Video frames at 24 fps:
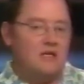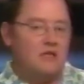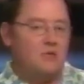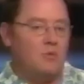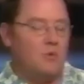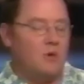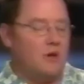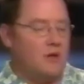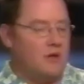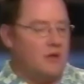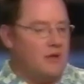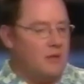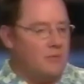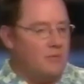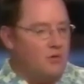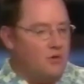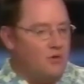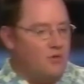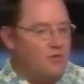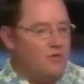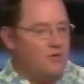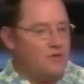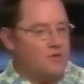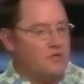work, and that
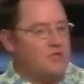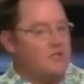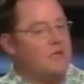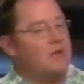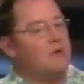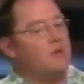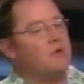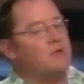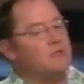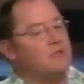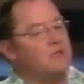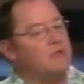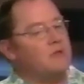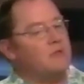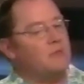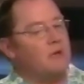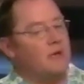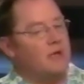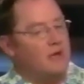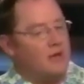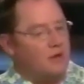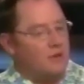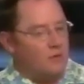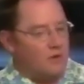beautiful sequence in the
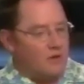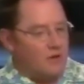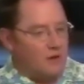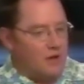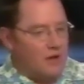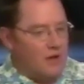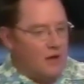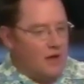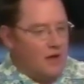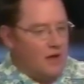beginning with